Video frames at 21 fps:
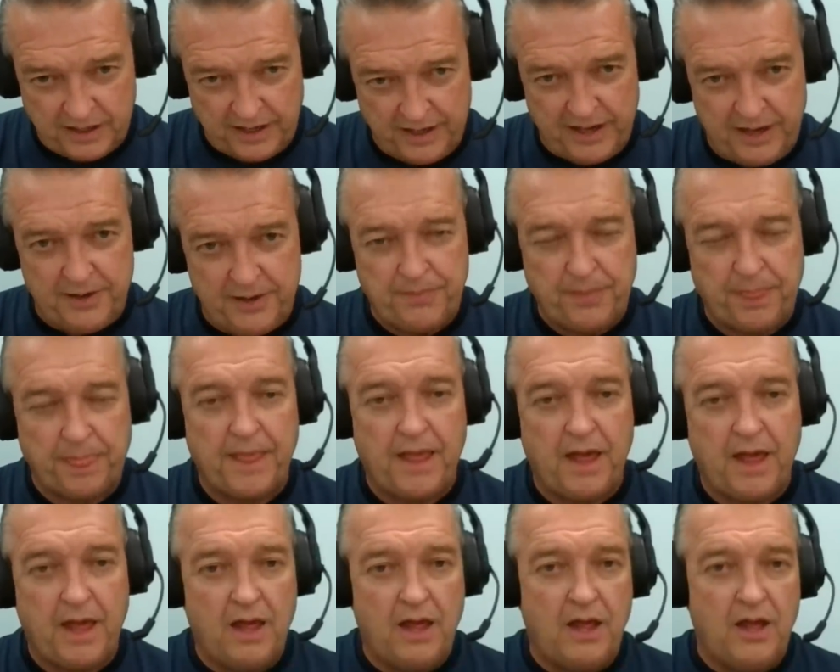Okay?
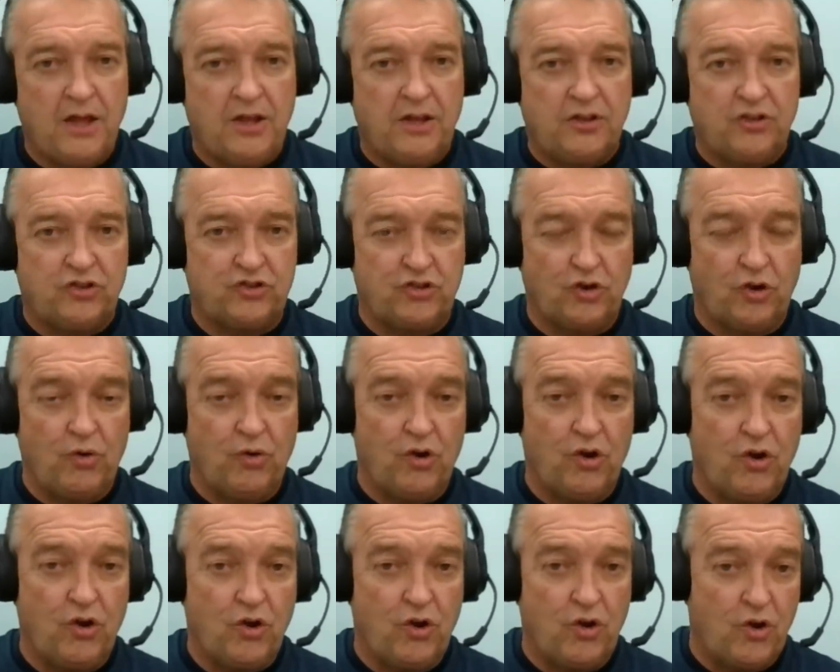
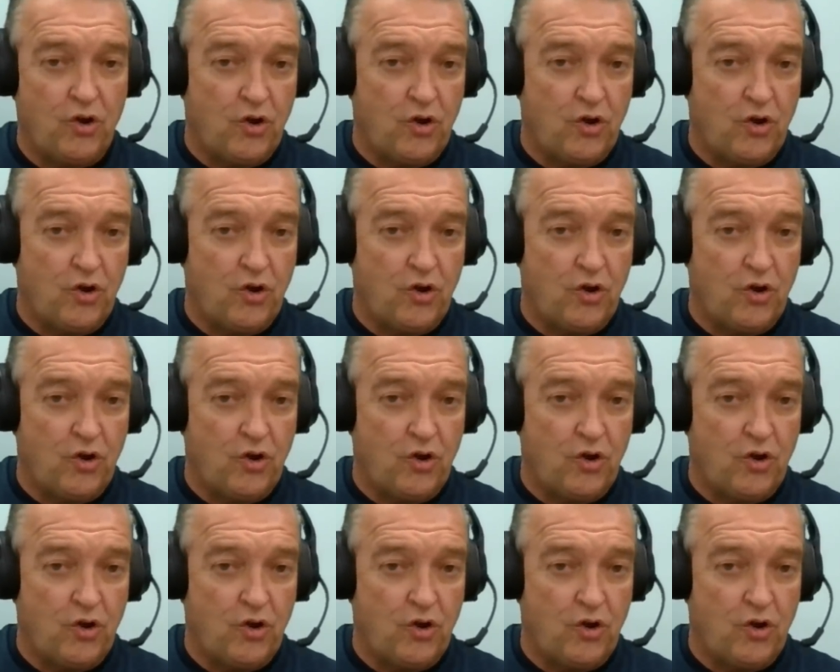So